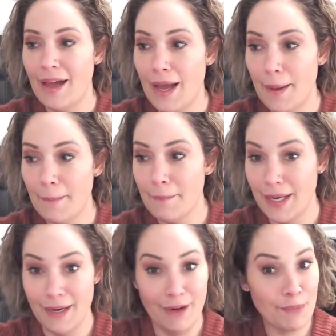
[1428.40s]
and
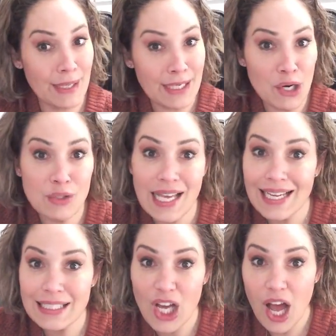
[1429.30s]
everybody knows I
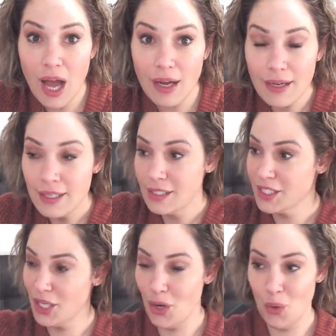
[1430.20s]
can talk,
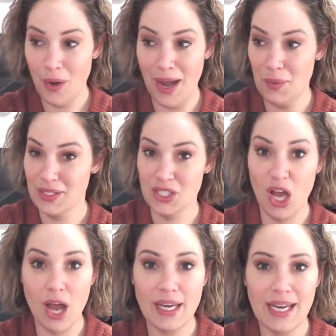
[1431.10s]
so I was
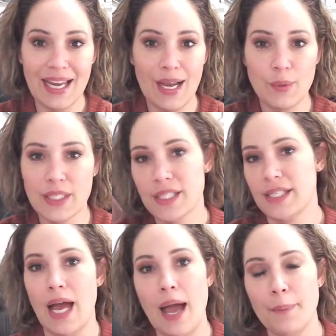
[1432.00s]
talking and I would
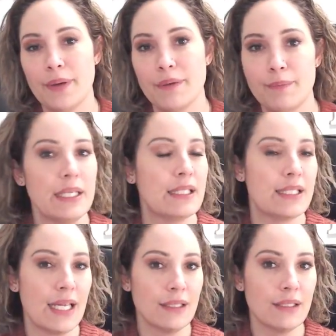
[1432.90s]
stop
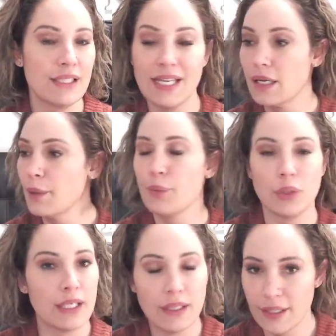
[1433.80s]
mid-sentence and
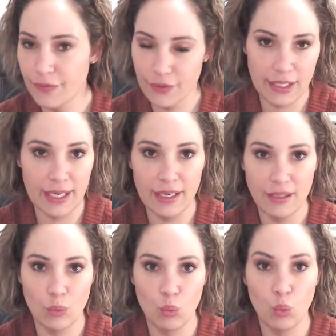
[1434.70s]
completely
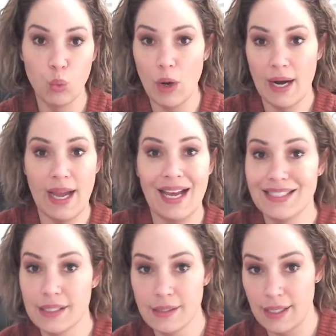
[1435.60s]
forget what I
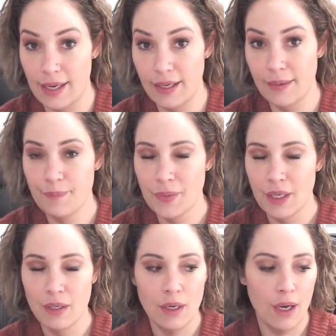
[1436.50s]
had to say.
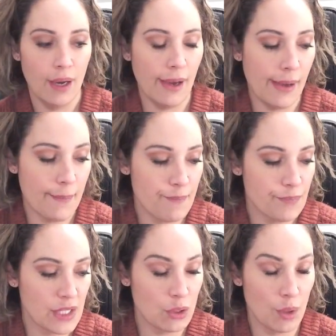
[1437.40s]

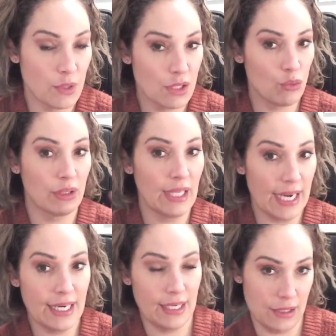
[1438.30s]
So I'm just
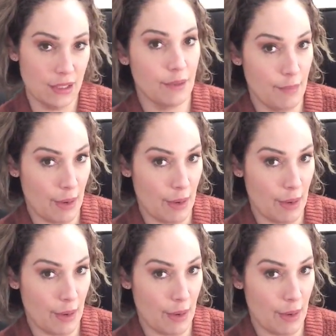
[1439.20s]
relating to the